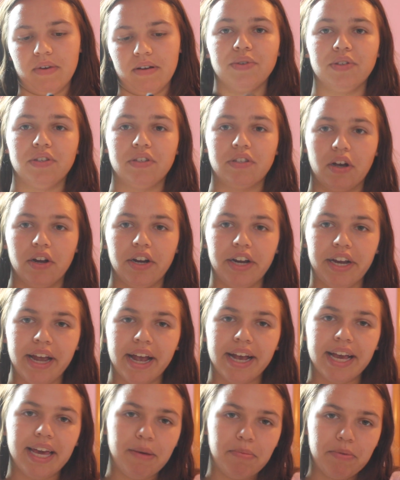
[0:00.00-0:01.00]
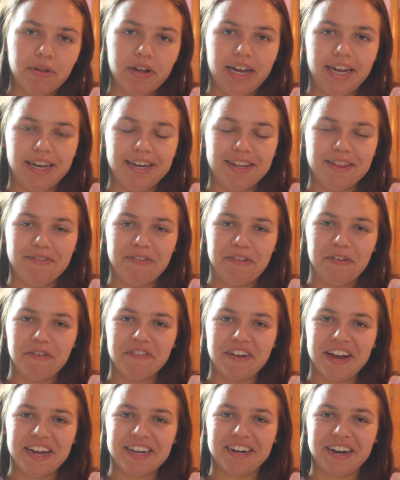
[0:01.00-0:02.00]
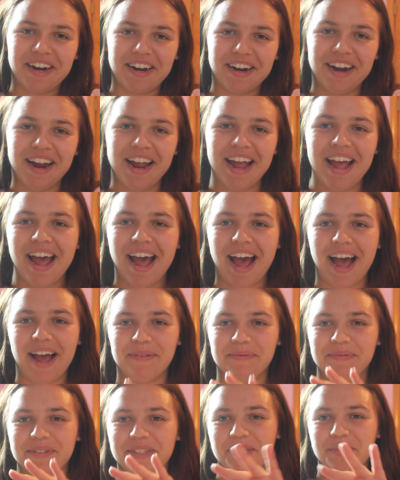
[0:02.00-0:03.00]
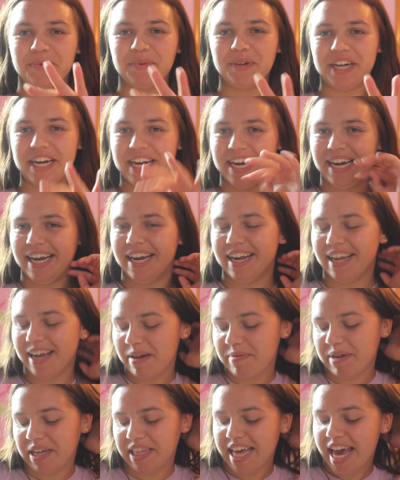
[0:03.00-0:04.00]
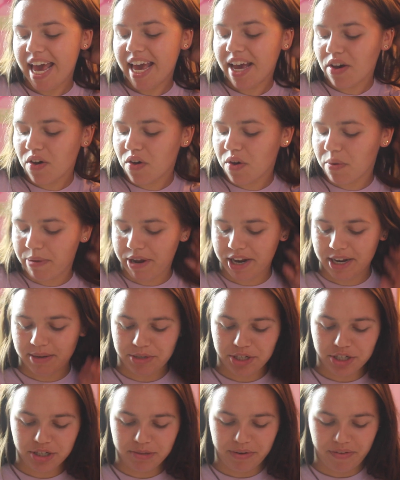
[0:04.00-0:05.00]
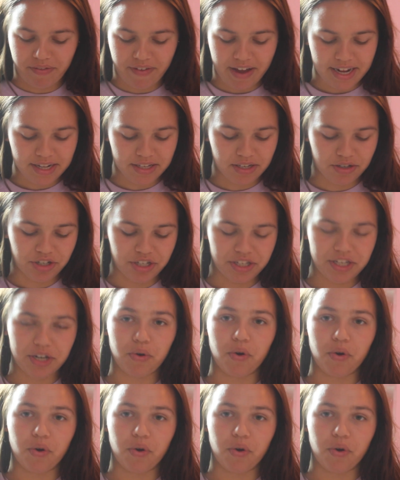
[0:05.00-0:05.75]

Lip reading: Sorry I keep looking in the viewfinder. I'm just worried about the angle, but I'm sure it'll be fine, so just